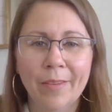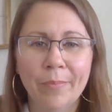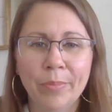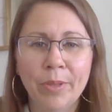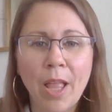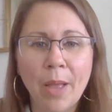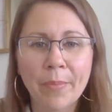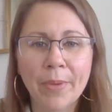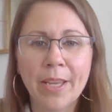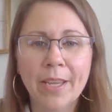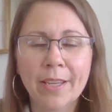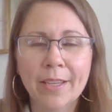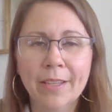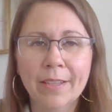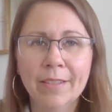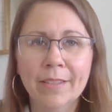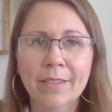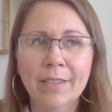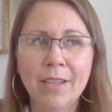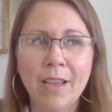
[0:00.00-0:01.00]

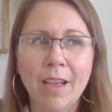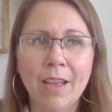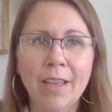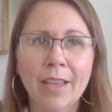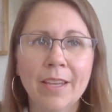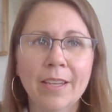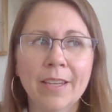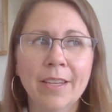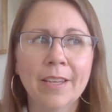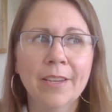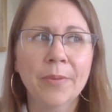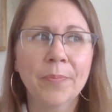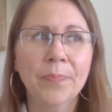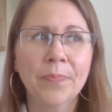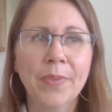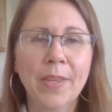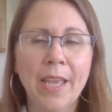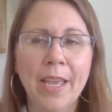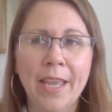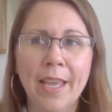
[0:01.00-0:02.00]
plumbing done
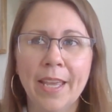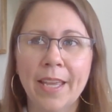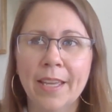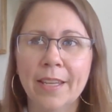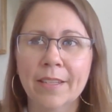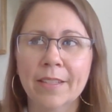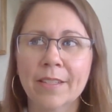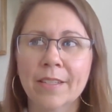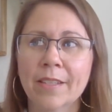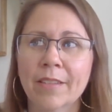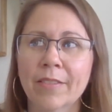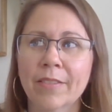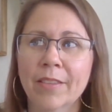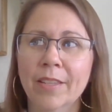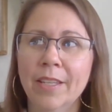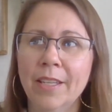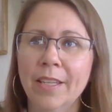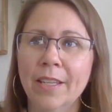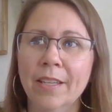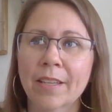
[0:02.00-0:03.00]
and
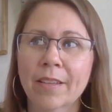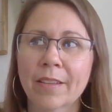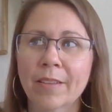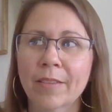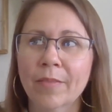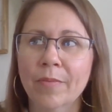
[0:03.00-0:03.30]
the